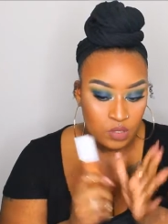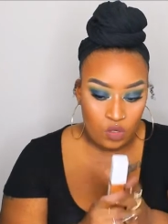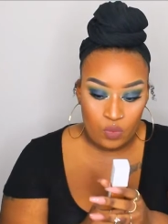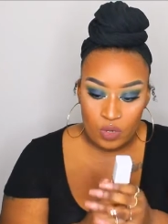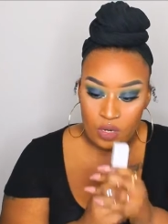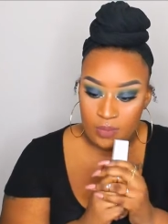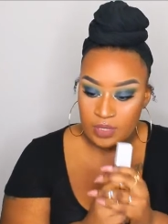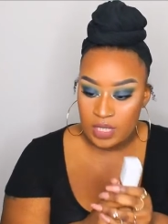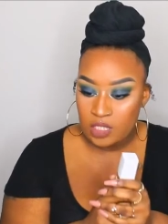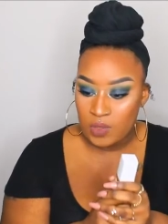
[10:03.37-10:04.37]
super
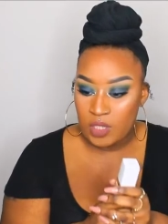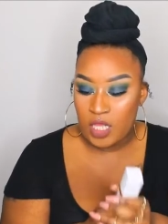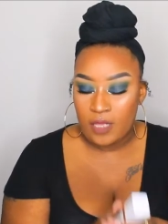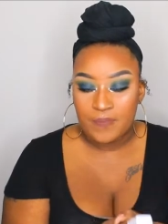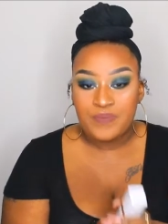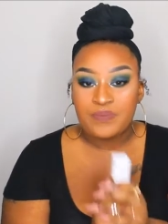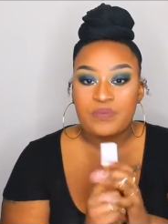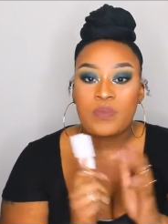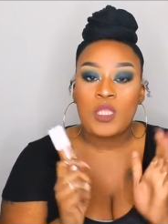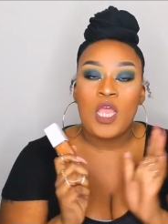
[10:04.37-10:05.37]
obsessed with it.
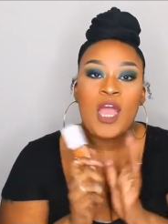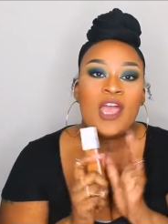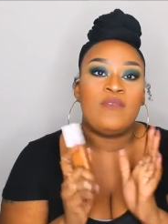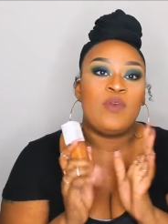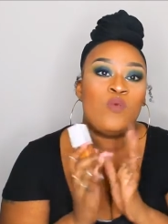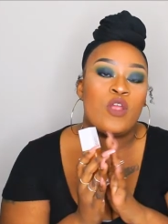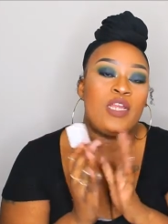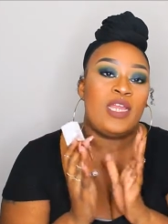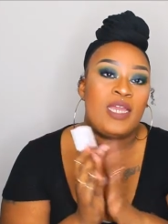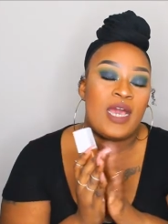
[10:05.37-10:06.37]
I have been
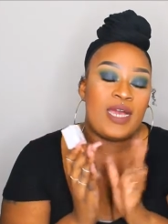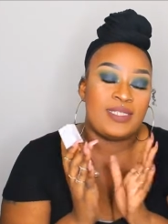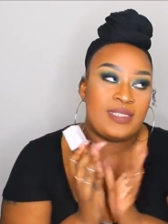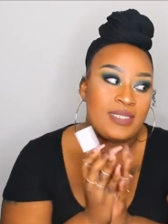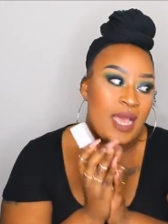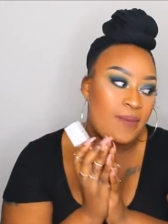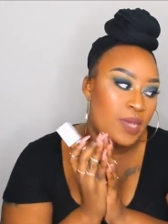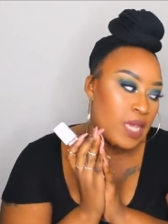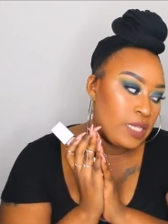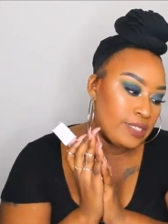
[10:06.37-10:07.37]
wearing it non-stop
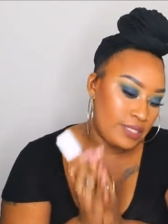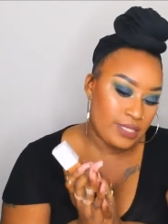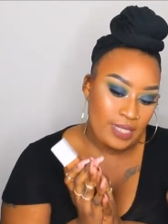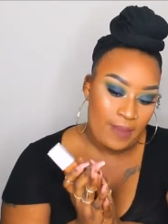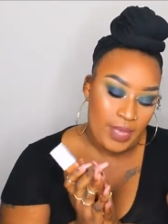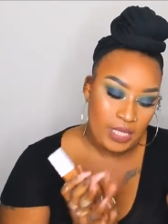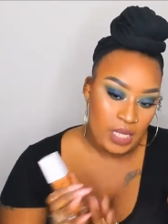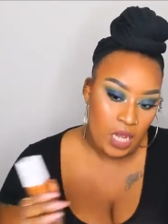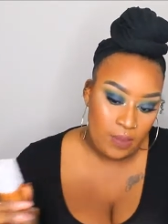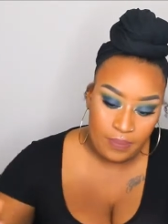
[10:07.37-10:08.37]
since I picked
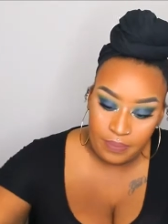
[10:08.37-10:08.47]
it up.